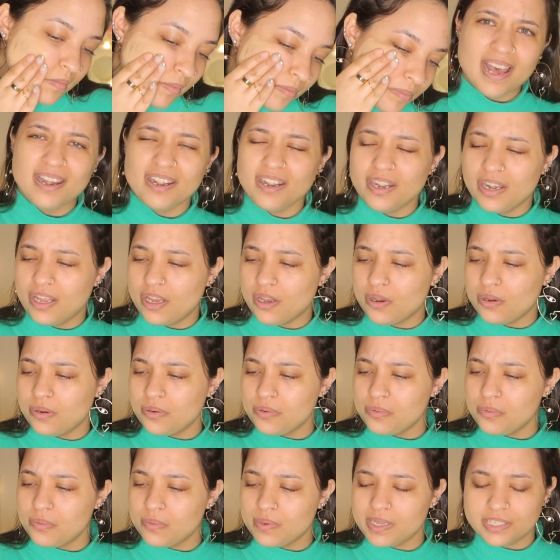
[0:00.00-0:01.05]
I don't
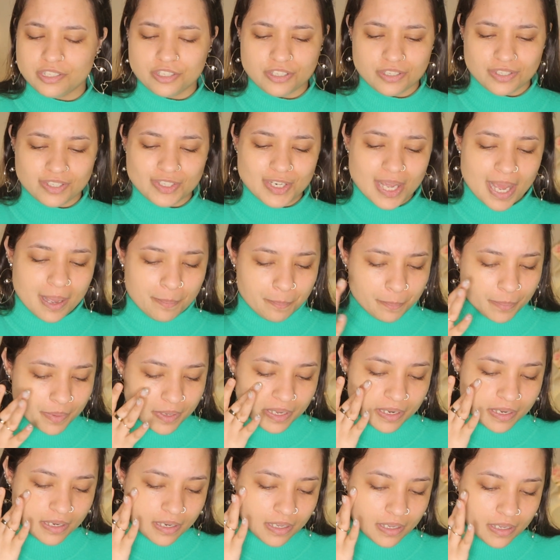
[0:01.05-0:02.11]
know what just
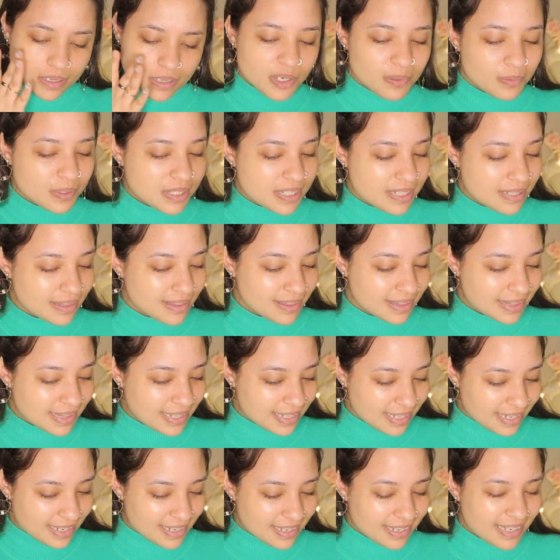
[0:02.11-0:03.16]
happened. It was
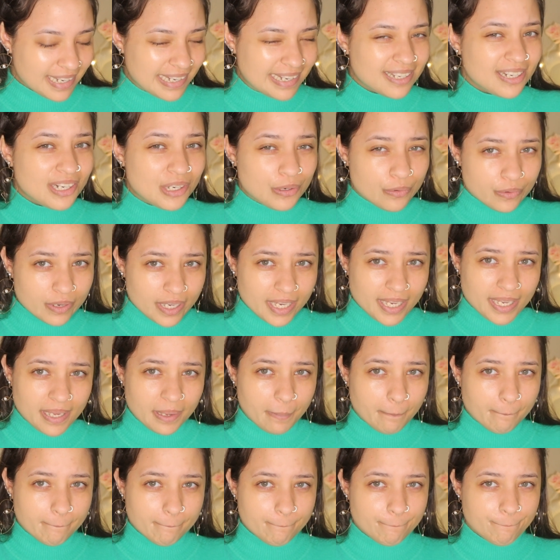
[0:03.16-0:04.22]
thick like a
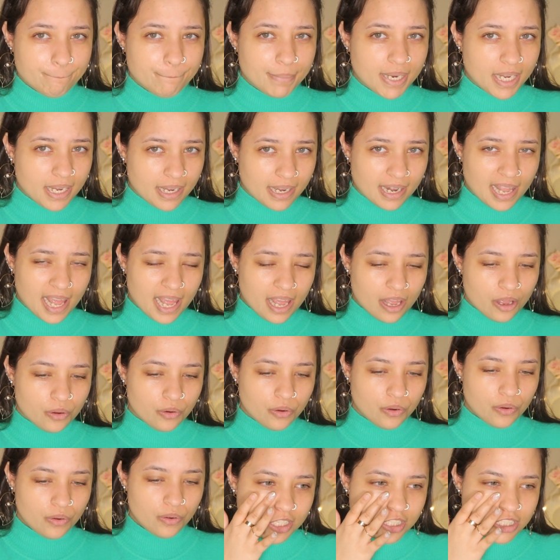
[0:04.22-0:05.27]
cream, but
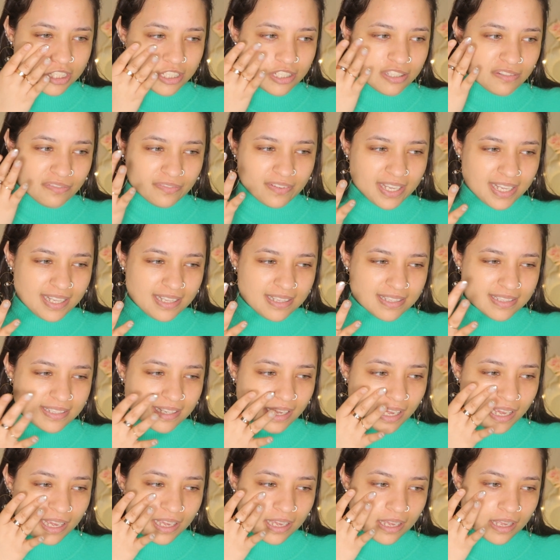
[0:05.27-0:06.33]
now it just feels
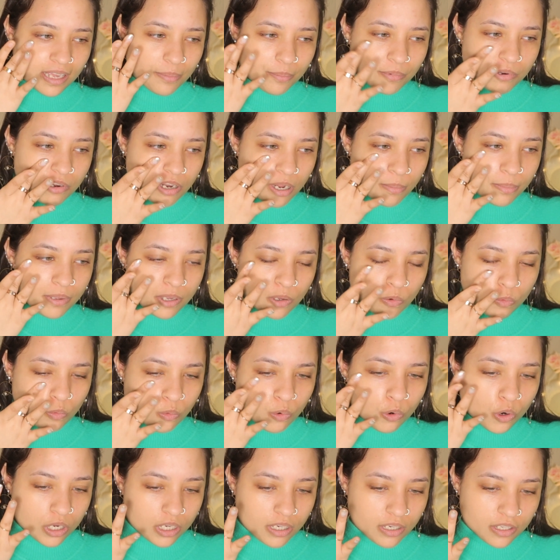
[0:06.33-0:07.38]
like I'm rubbing
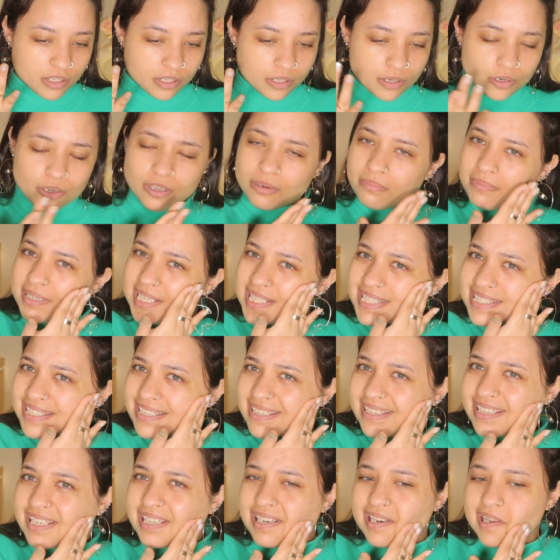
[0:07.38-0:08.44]
water on my
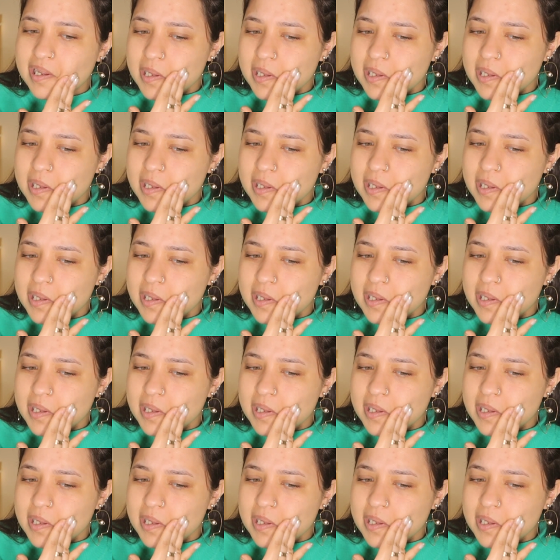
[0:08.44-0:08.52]
skin.